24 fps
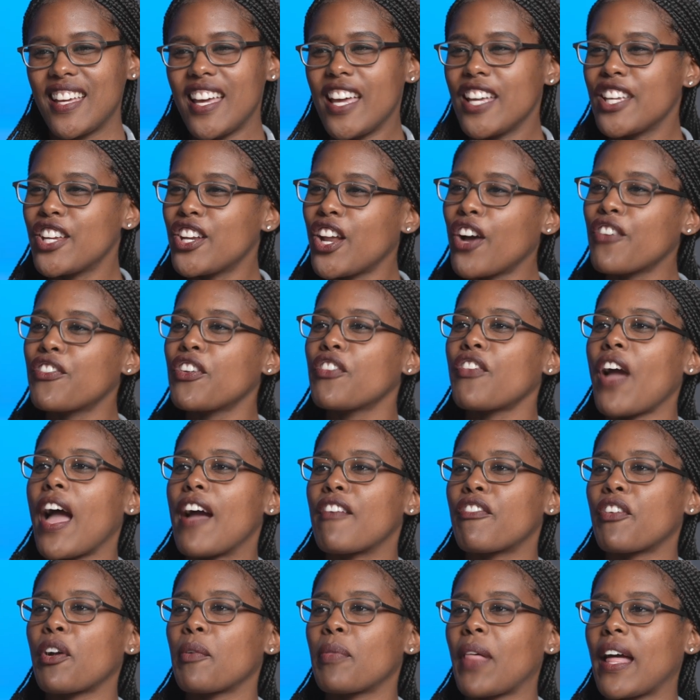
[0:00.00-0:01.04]
If you've
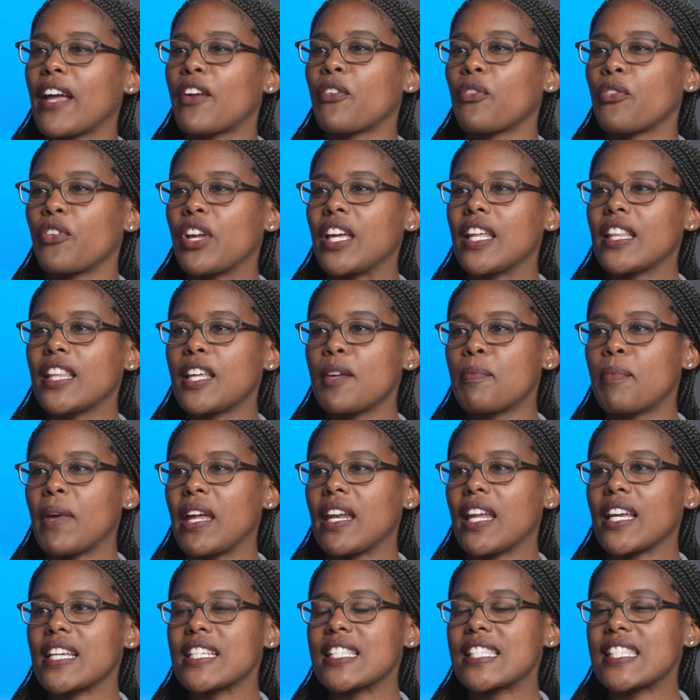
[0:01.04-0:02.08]
ever like really
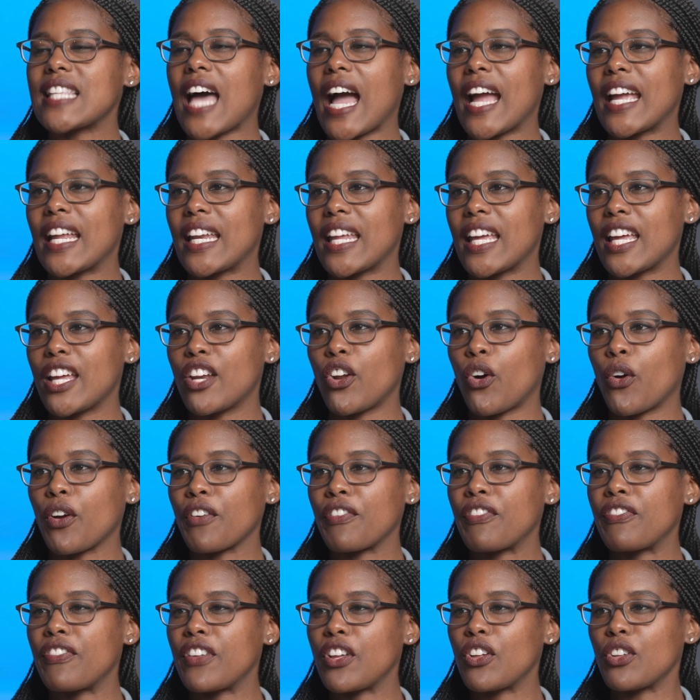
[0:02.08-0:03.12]
been excited or
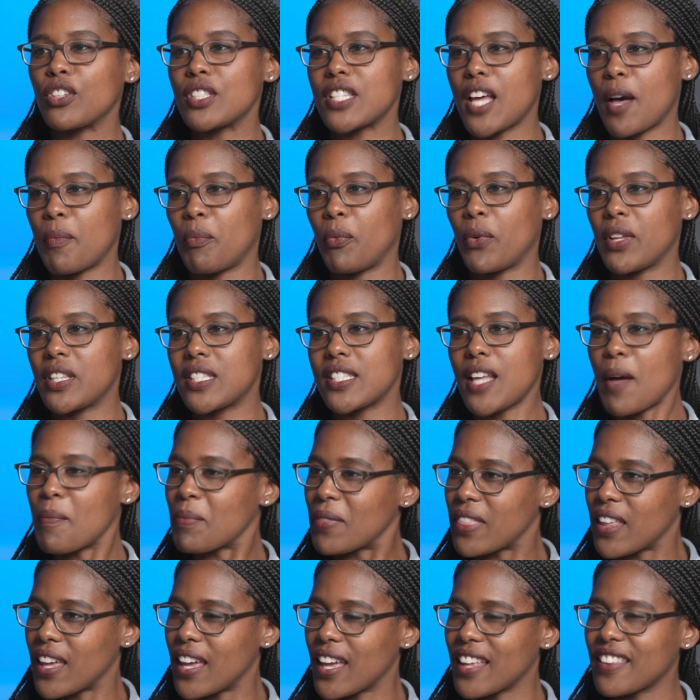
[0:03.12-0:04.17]
filled up with
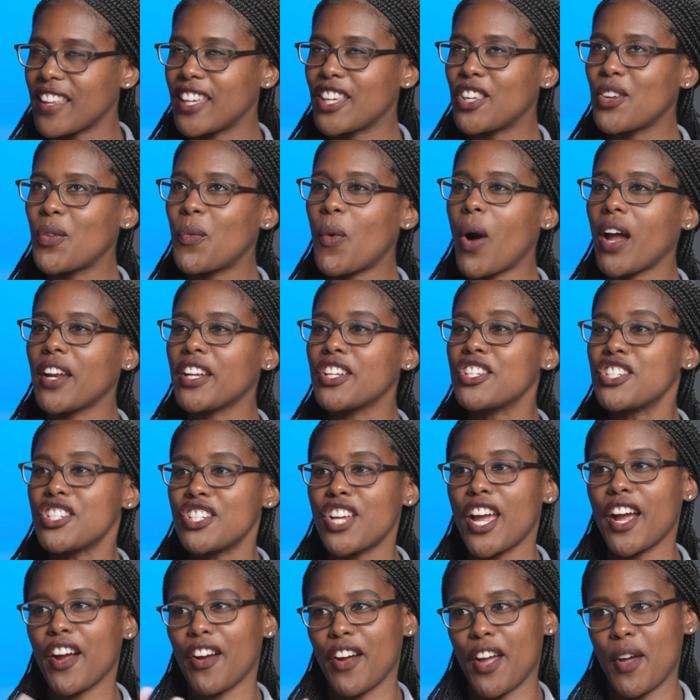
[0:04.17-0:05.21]
something, like you want to
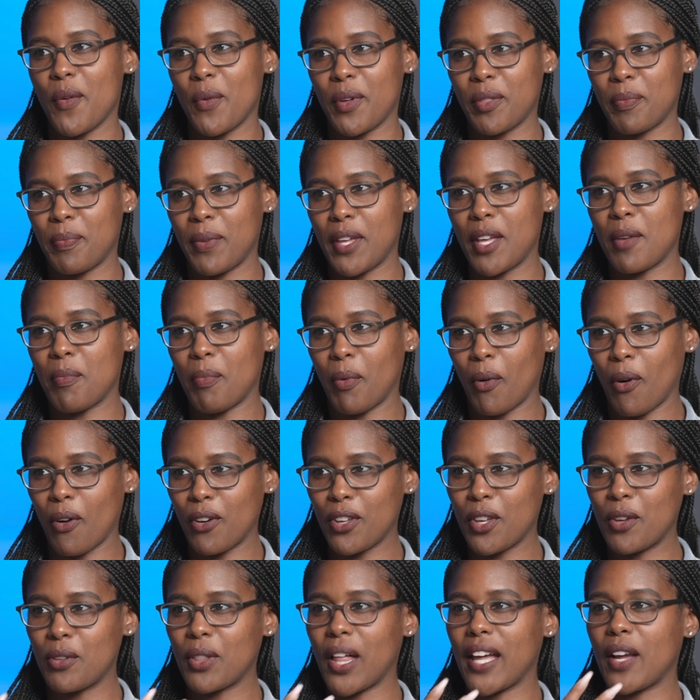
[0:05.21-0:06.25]
share it with
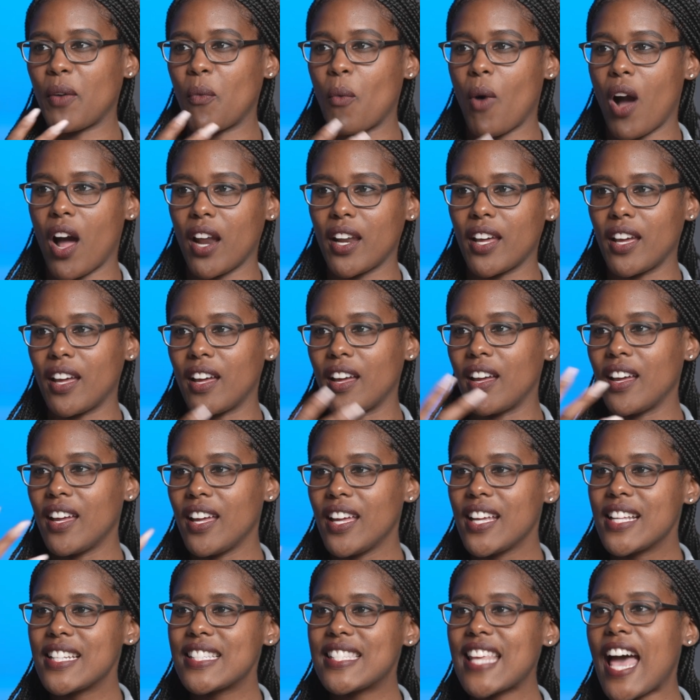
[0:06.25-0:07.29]
people. You like want to
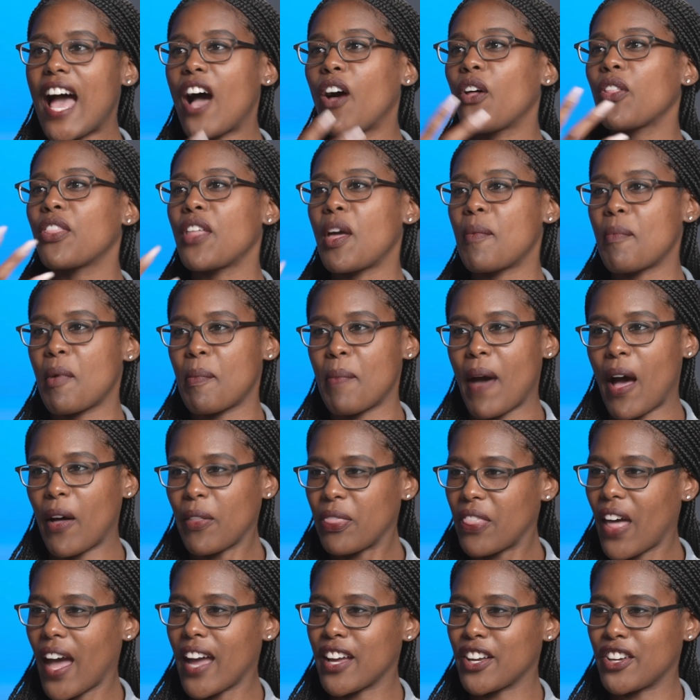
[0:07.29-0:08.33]
tell them
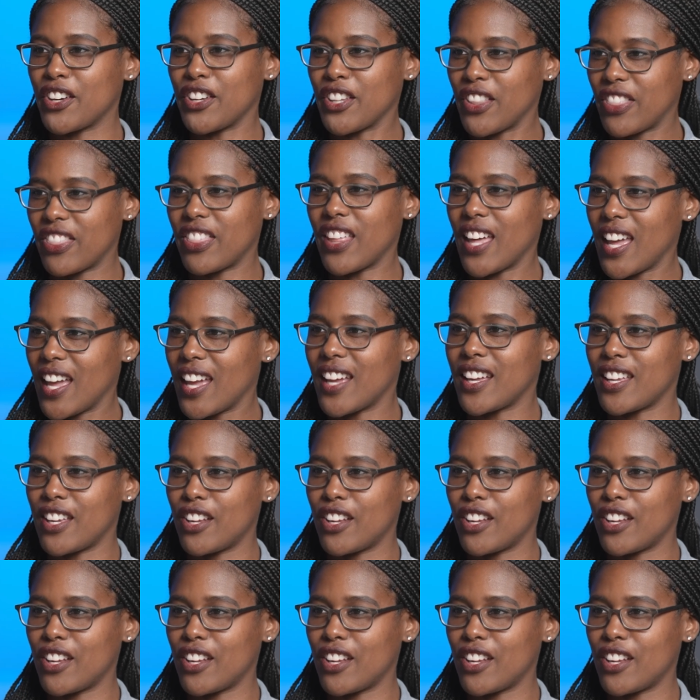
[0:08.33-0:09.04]
about that good thing,